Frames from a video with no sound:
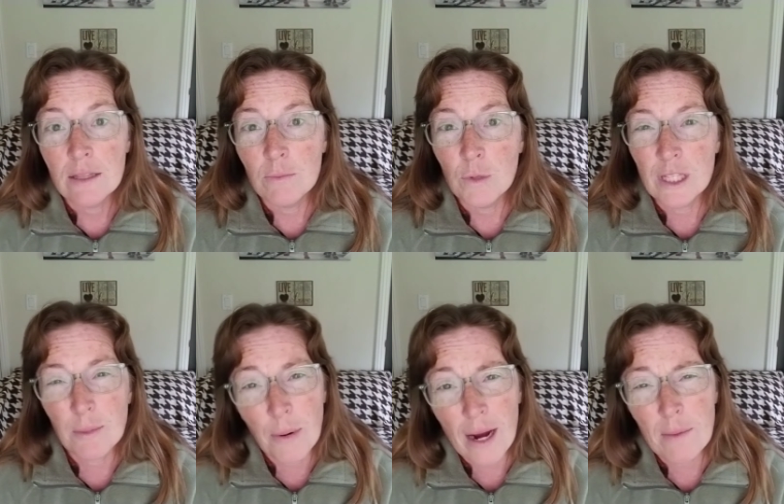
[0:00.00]
With
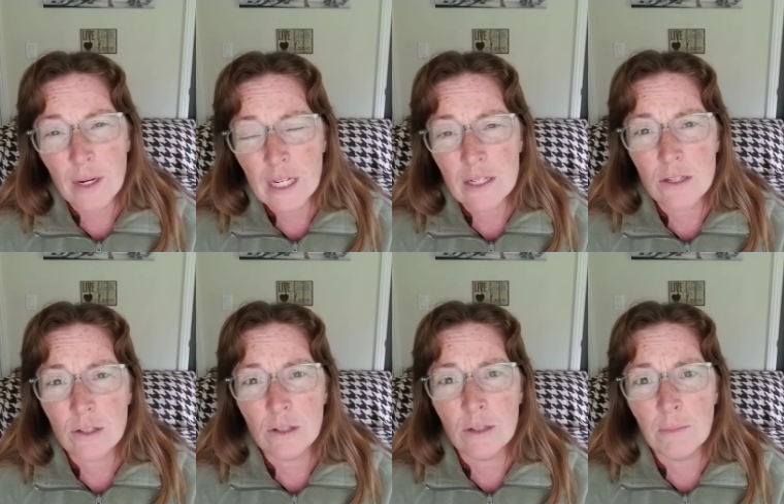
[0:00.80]
the primary
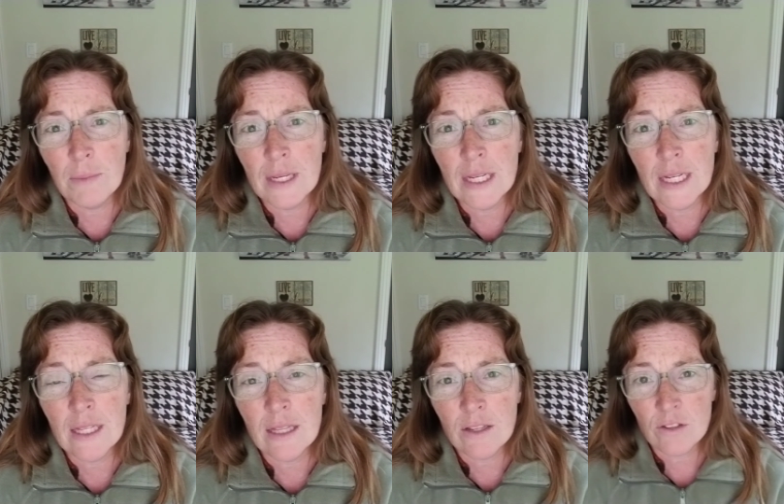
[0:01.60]
concern
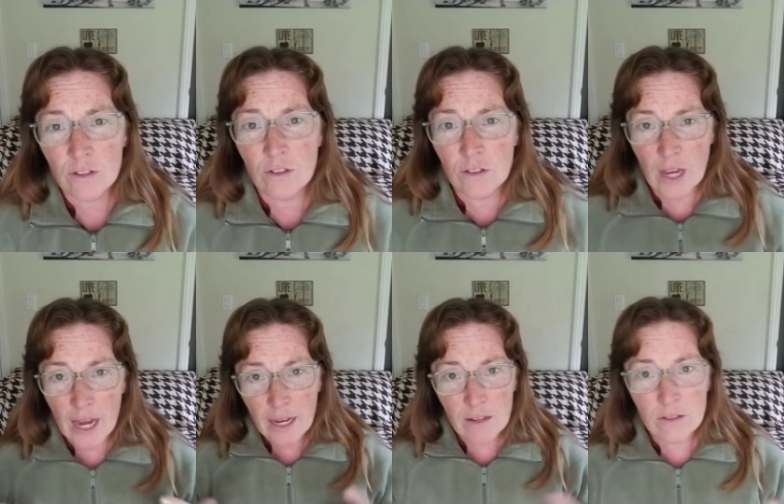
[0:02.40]
being the
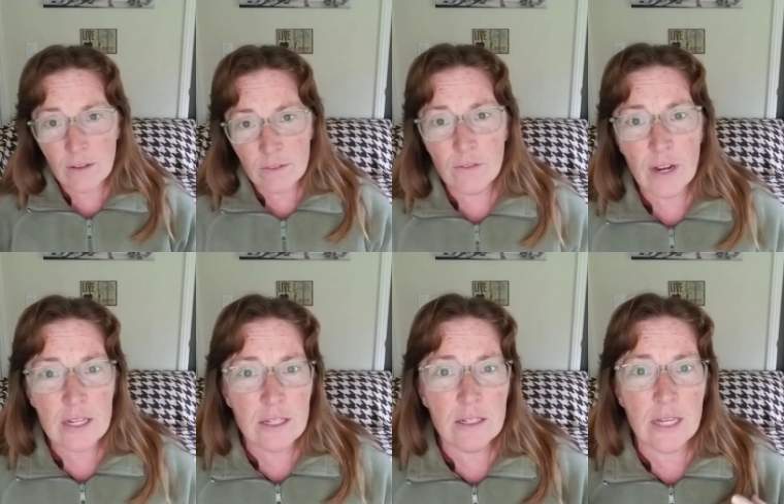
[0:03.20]
size of
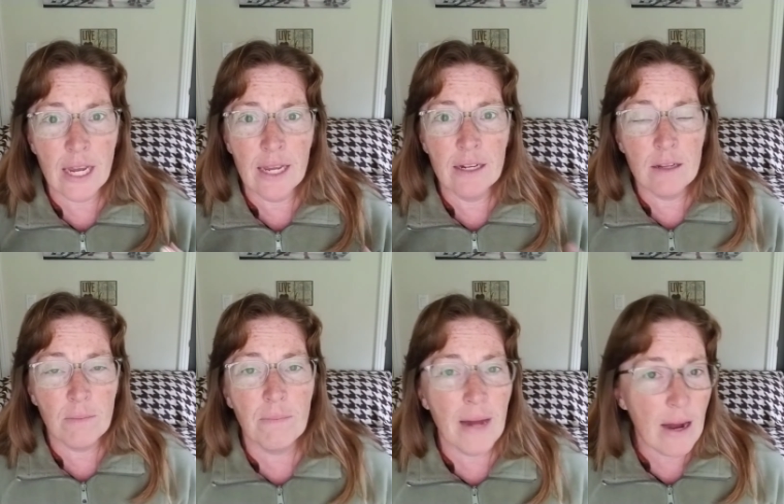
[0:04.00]
devices and
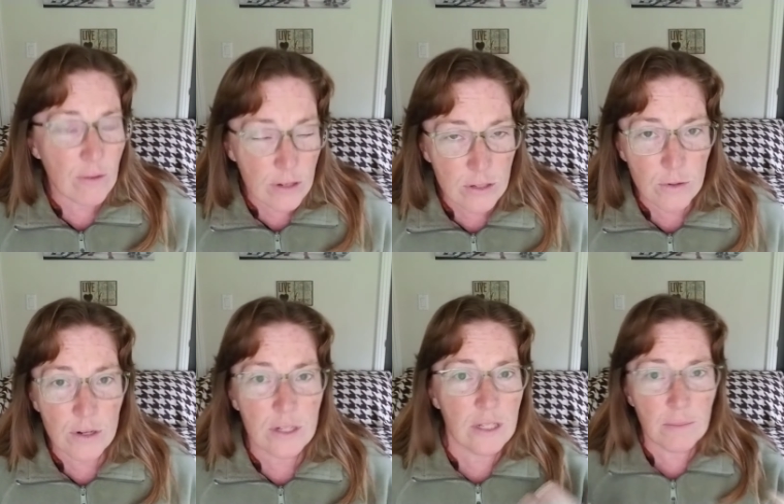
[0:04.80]
the power
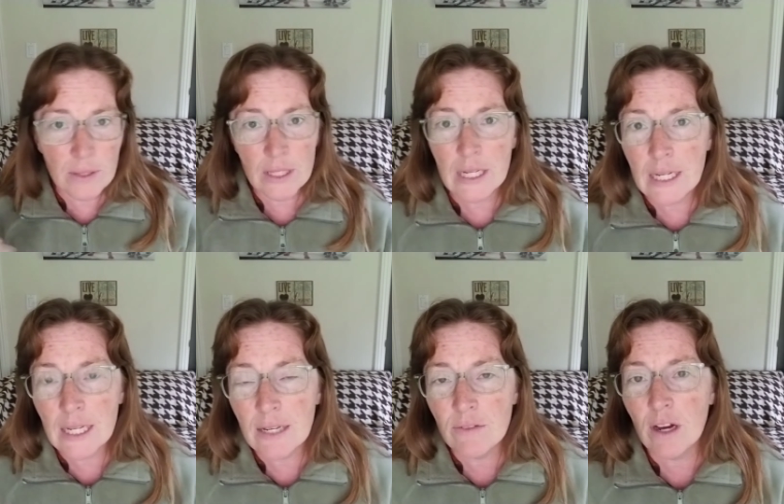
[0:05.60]
source, the ability to
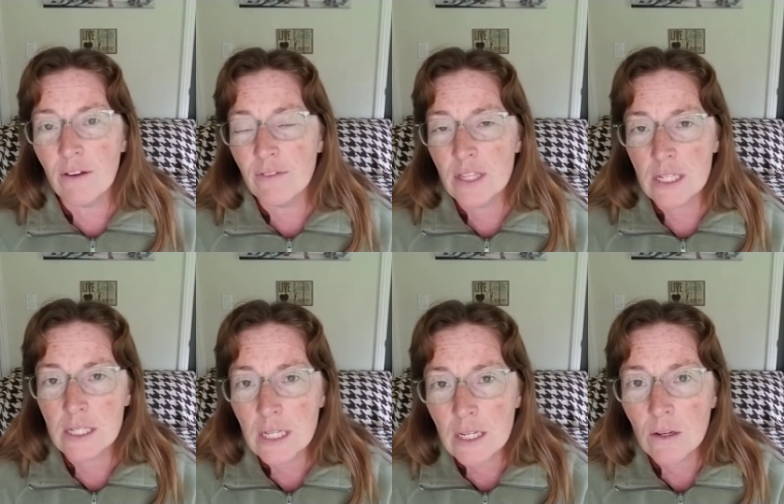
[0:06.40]
give off the
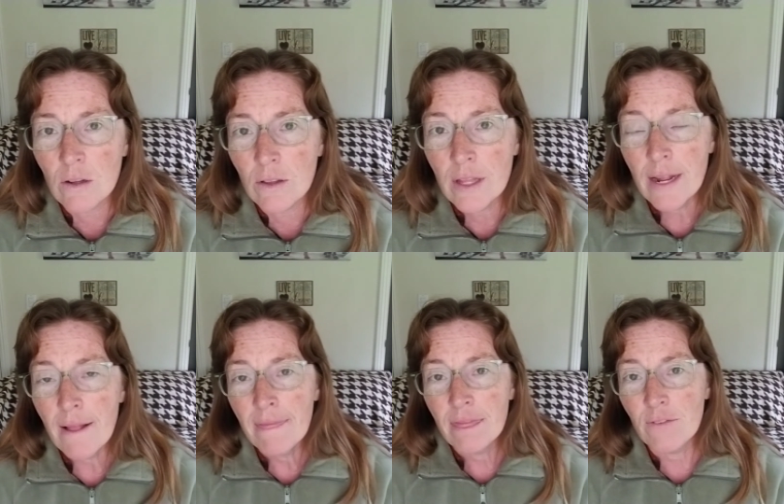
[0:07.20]
signal,
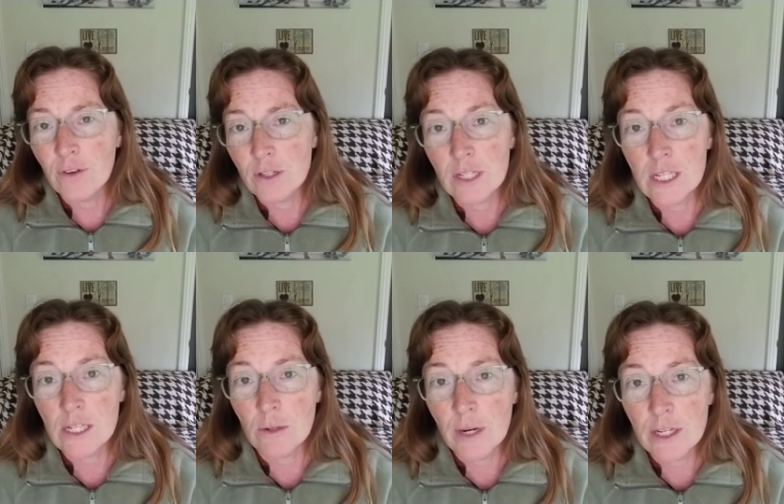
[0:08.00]
the first
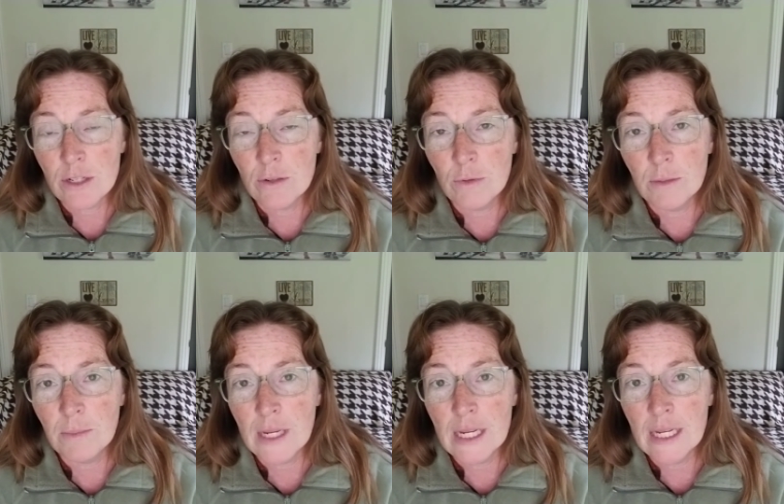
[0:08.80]
consideration would
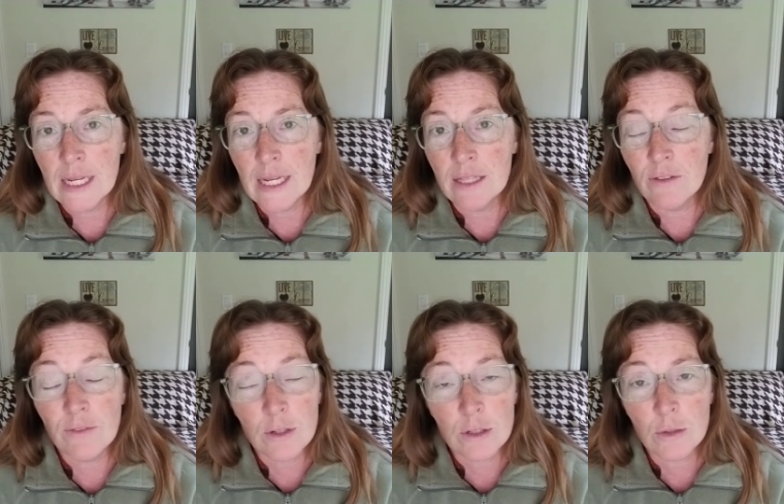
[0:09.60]
be in the
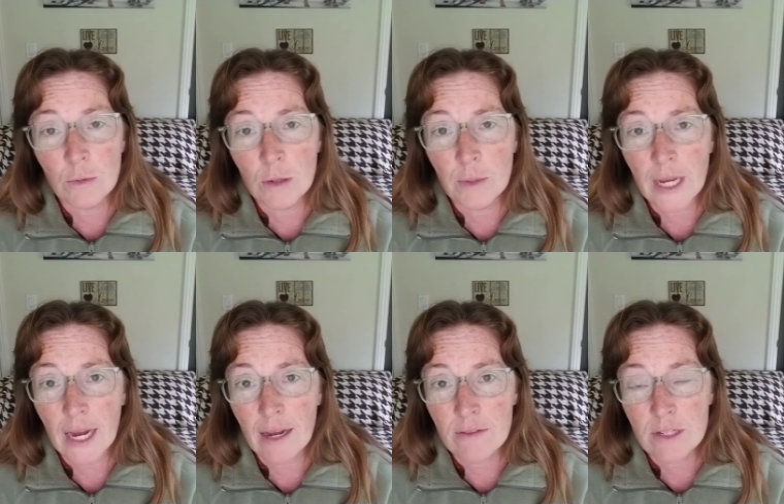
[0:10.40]
future, will we
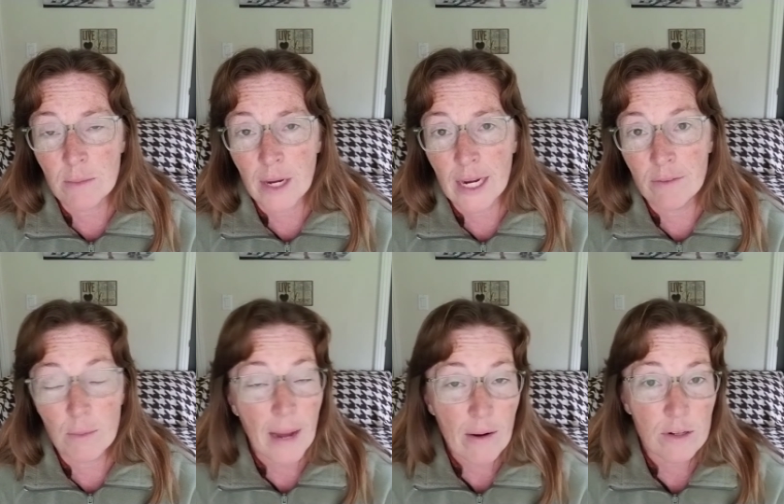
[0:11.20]
have some kind of a
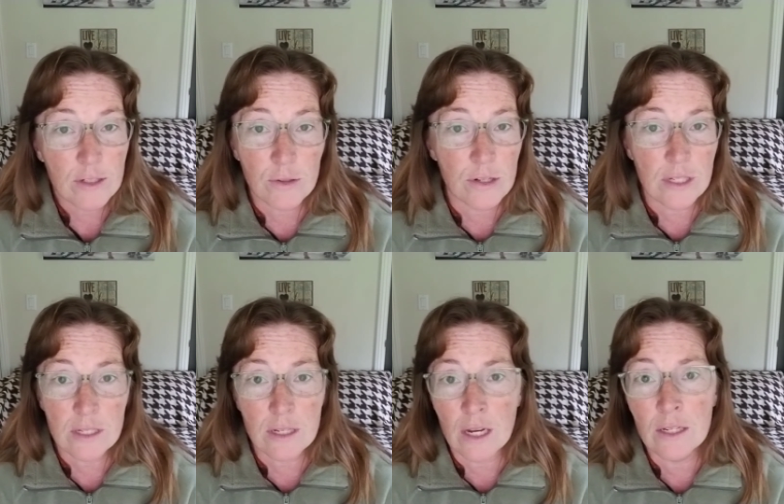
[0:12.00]
power source
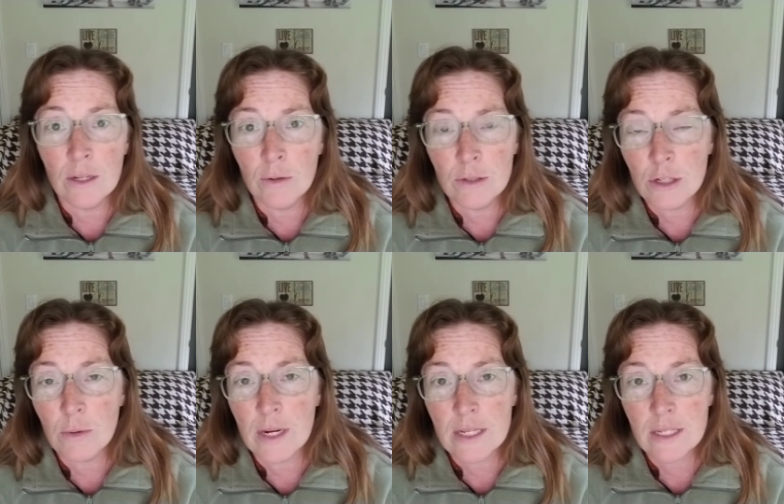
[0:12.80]
that's unknown
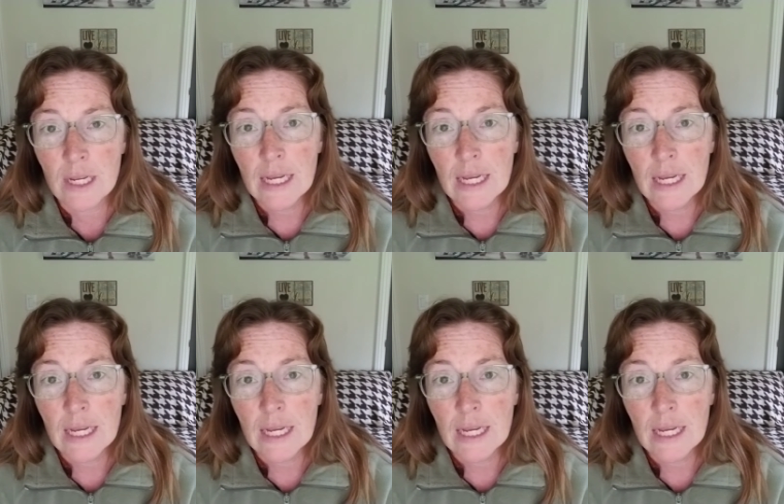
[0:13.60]
to us